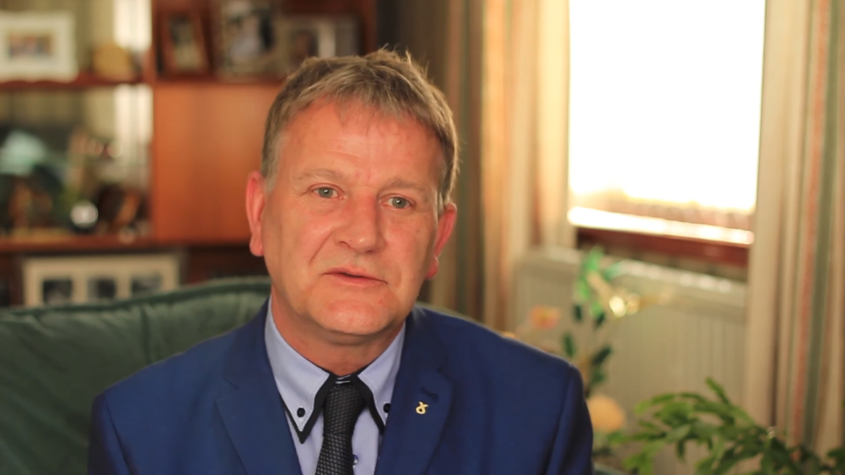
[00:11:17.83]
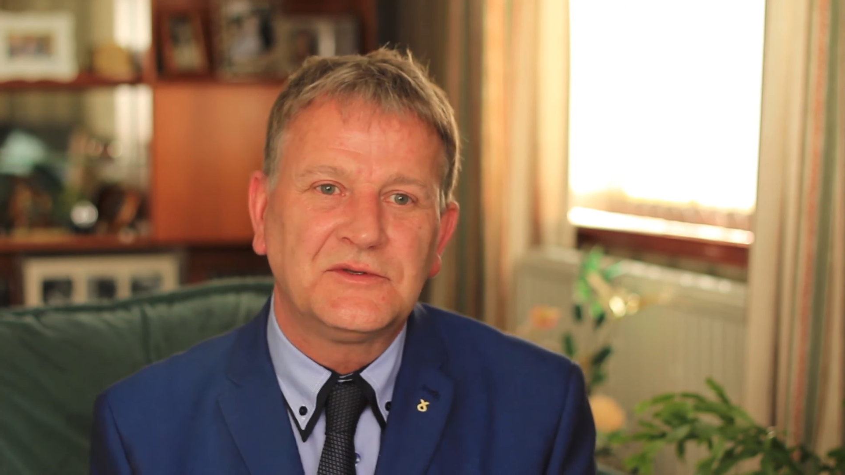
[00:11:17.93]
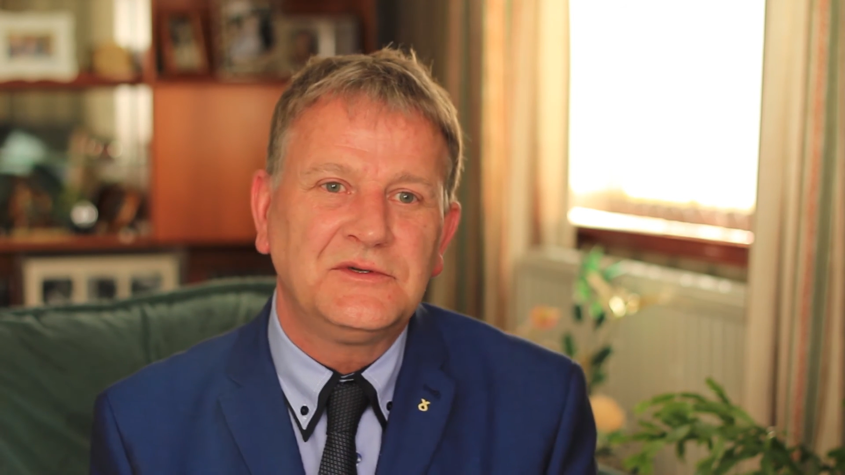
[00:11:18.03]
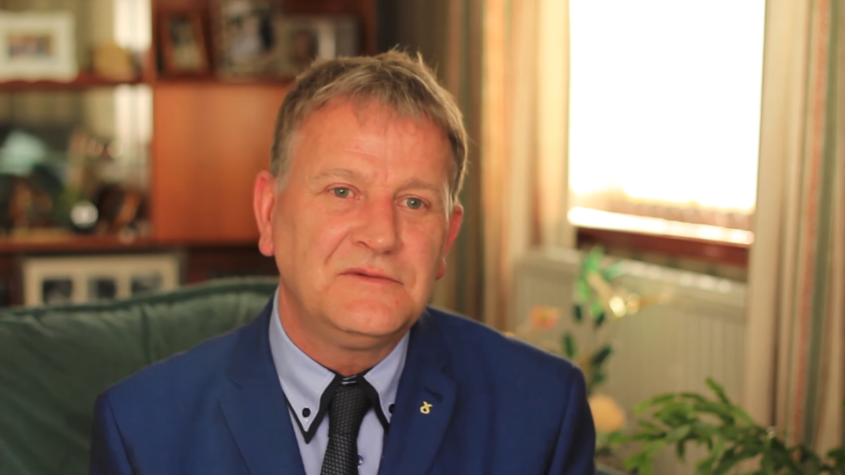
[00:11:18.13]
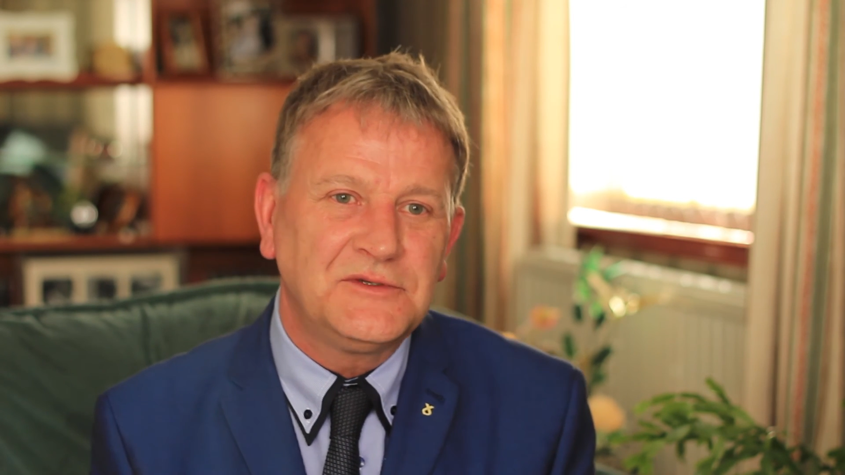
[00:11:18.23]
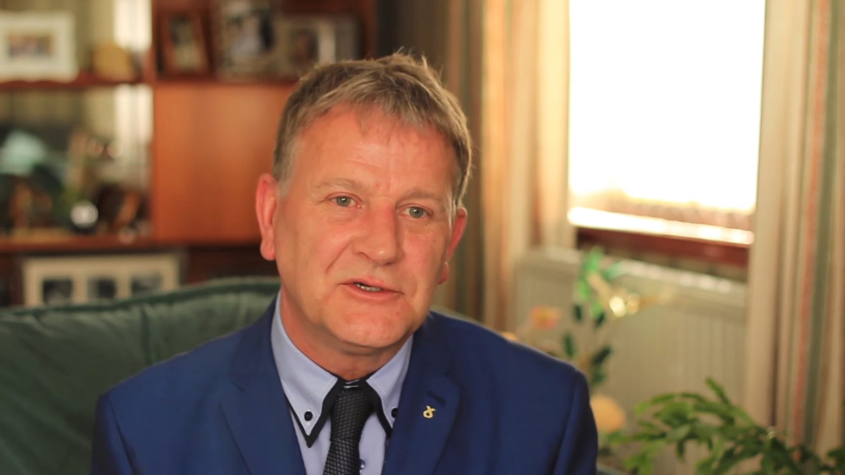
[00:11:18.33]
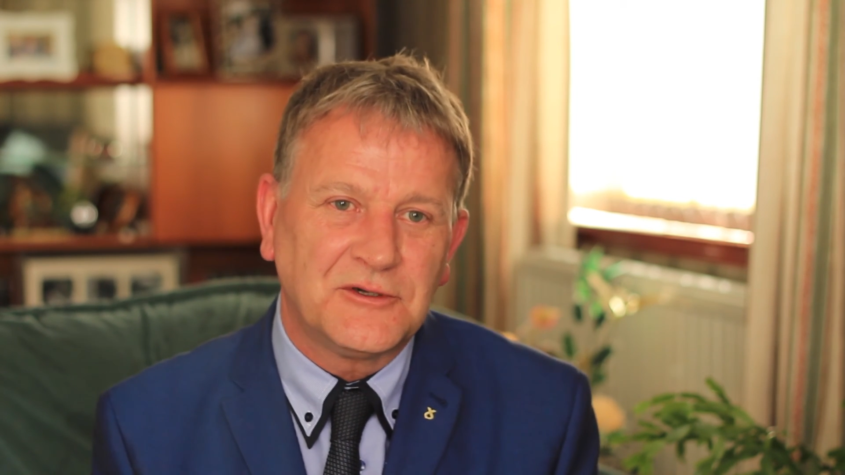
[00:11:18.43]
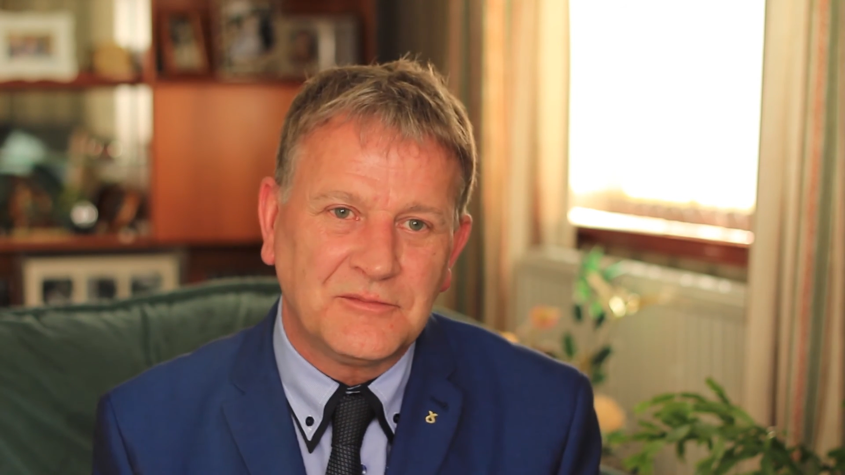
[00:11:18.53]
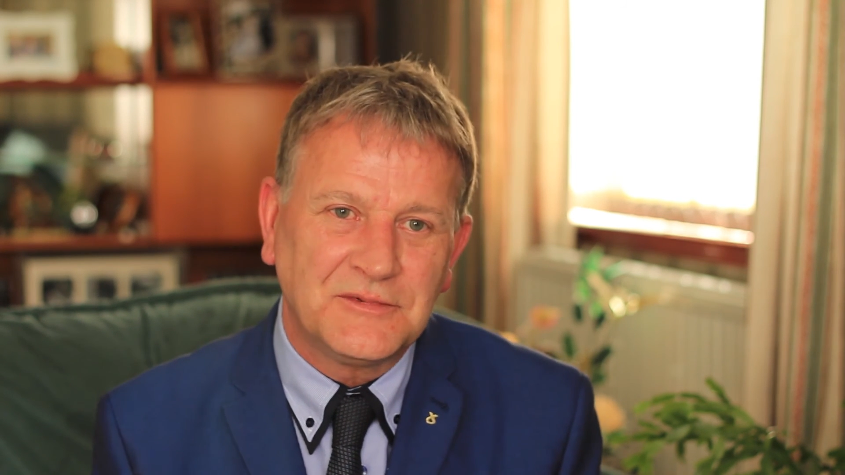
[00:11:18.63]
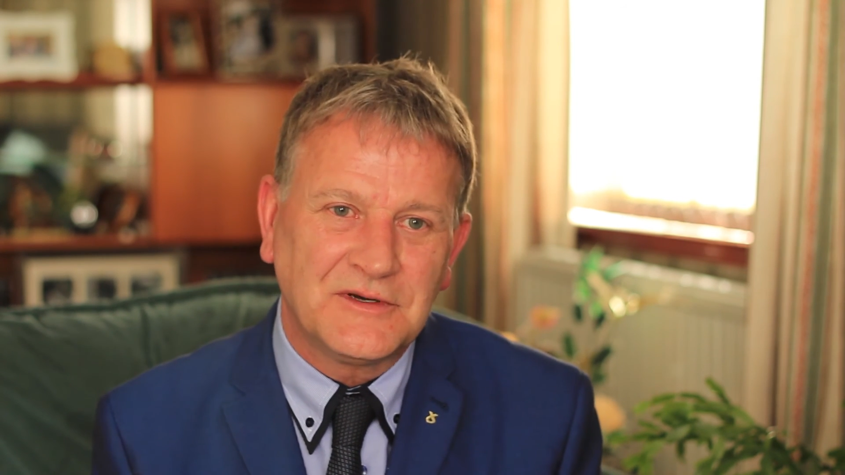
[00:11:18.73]
to the
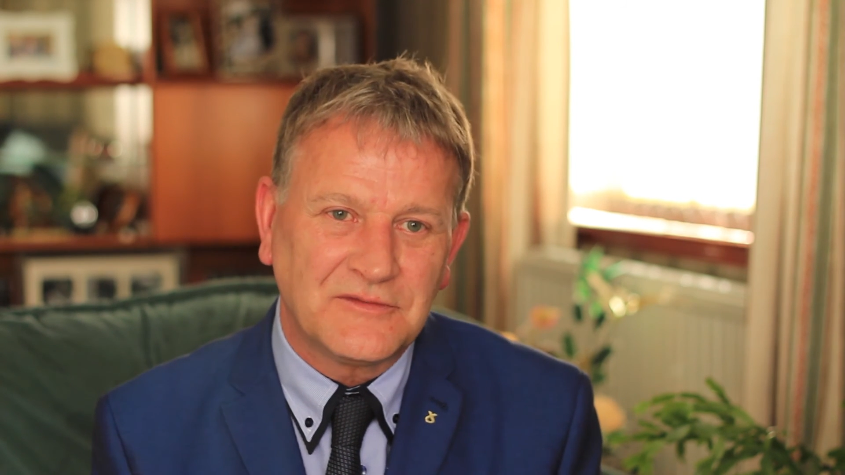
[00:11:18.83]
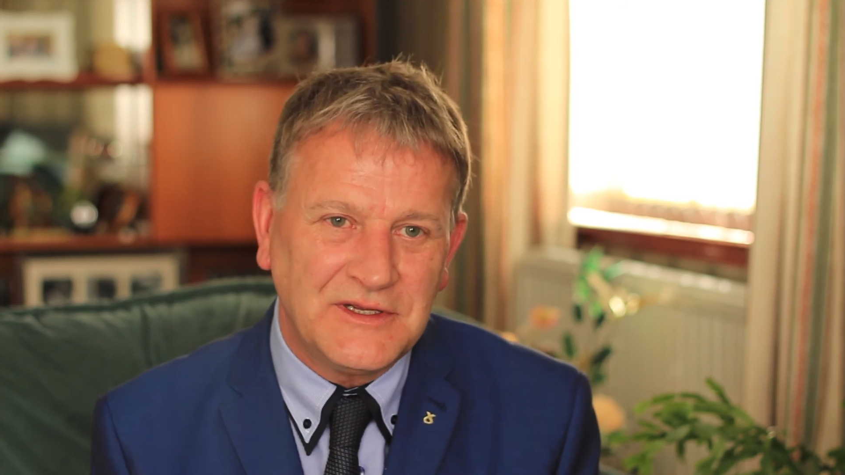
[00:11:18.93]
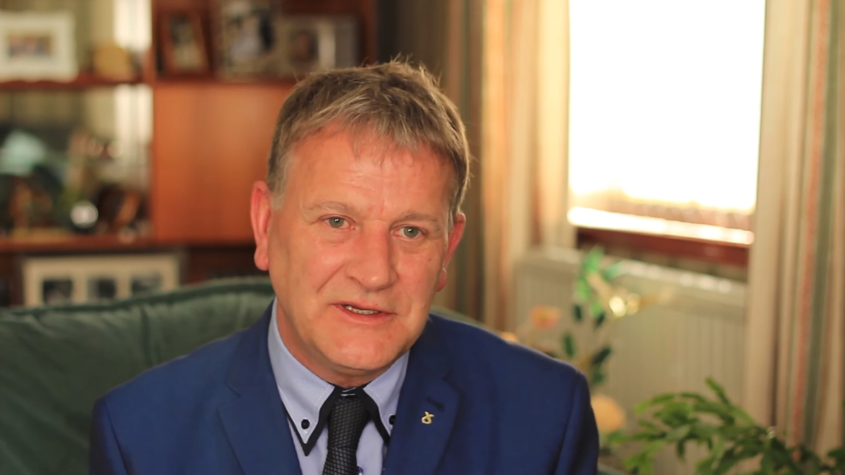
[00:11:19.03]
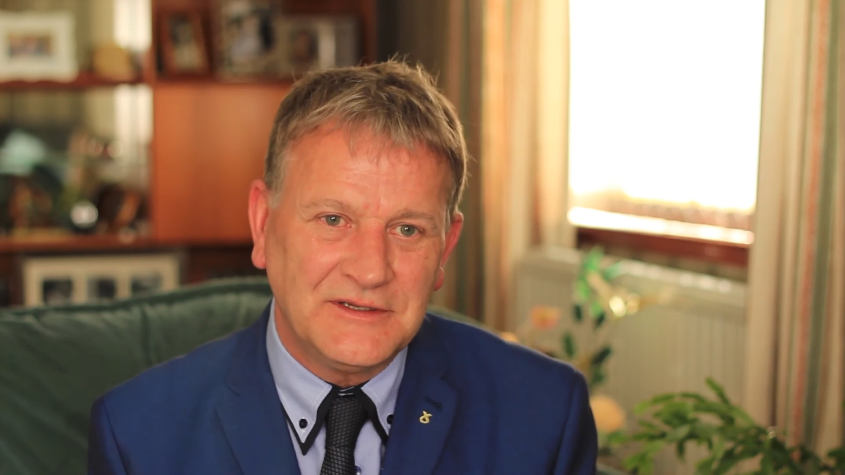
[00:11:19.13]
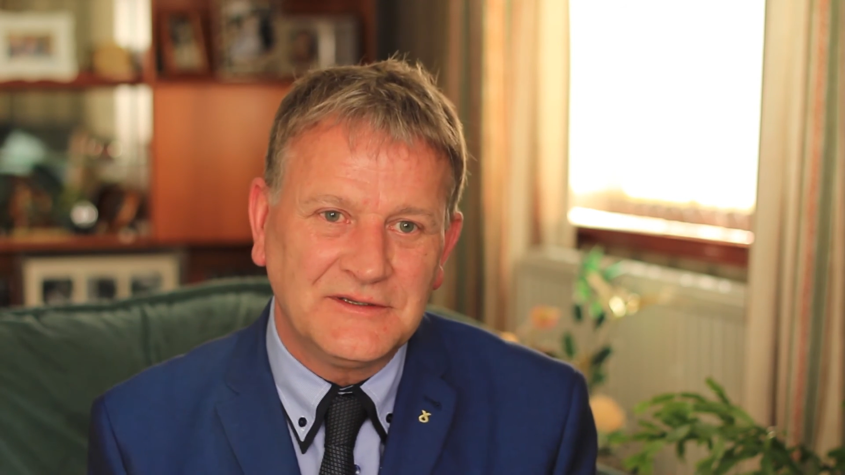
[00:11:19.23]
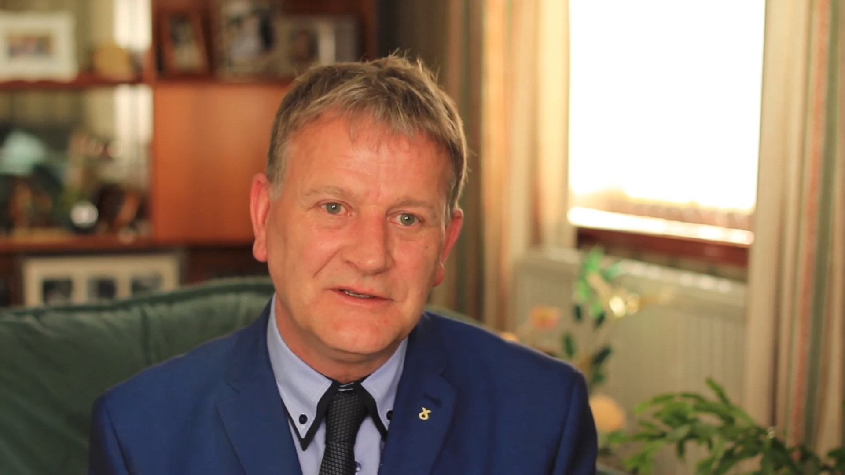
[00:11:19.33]
job already.